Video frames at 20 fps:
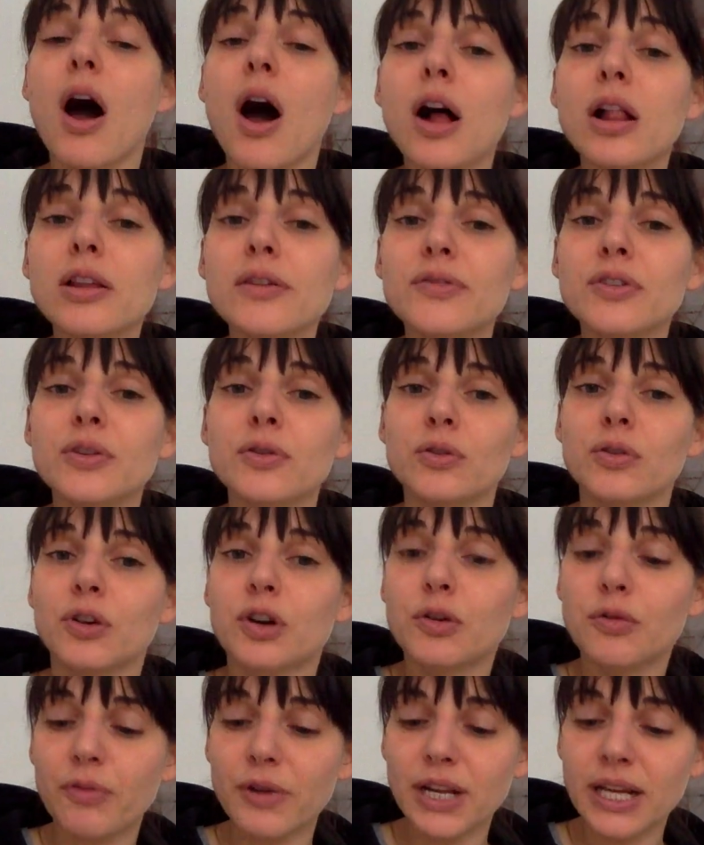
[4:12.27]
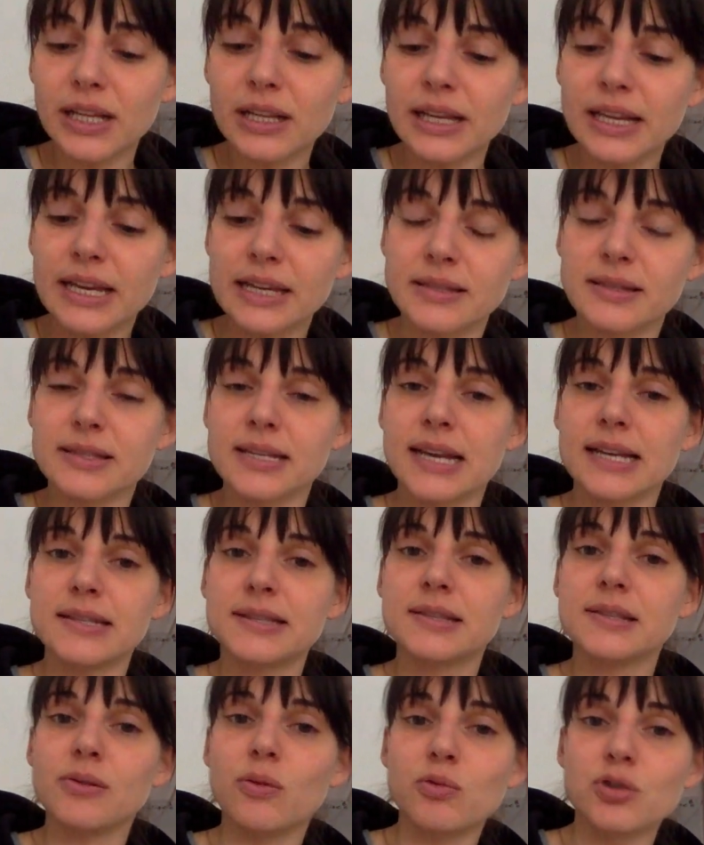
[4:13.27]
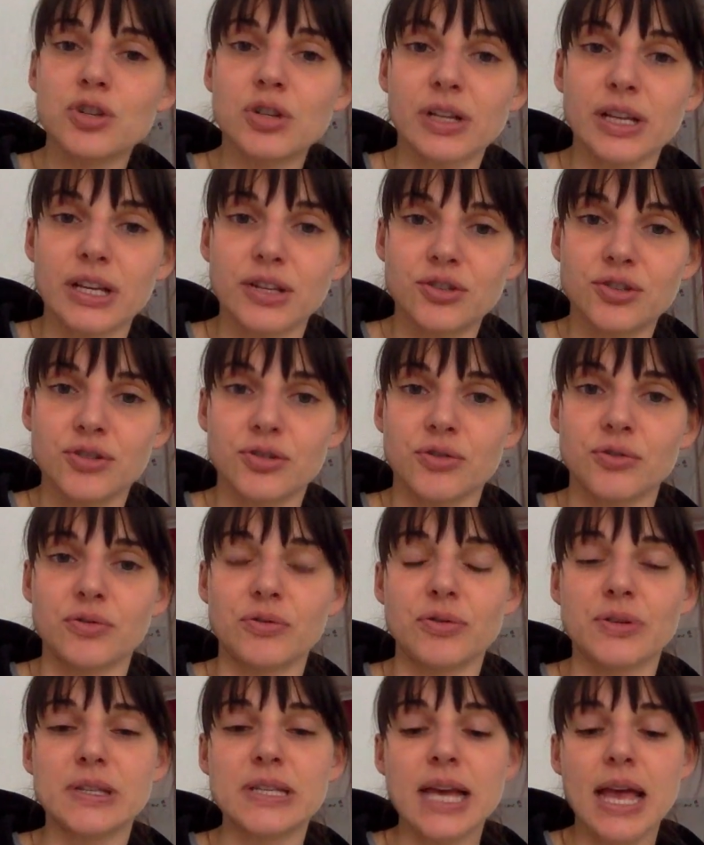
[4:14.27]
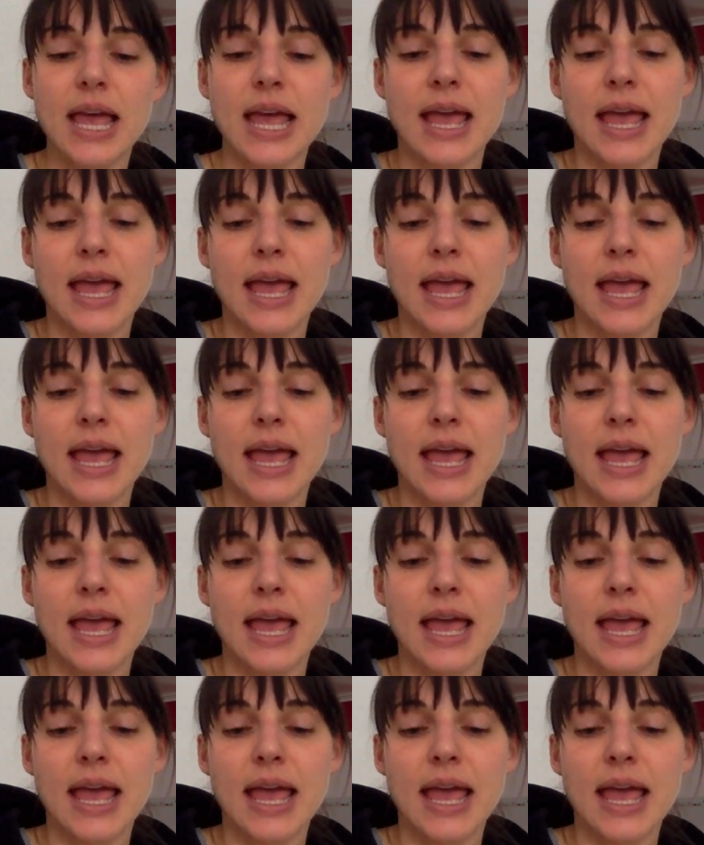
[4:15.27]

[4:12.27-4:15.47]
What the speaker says: all of you to critically assess social issues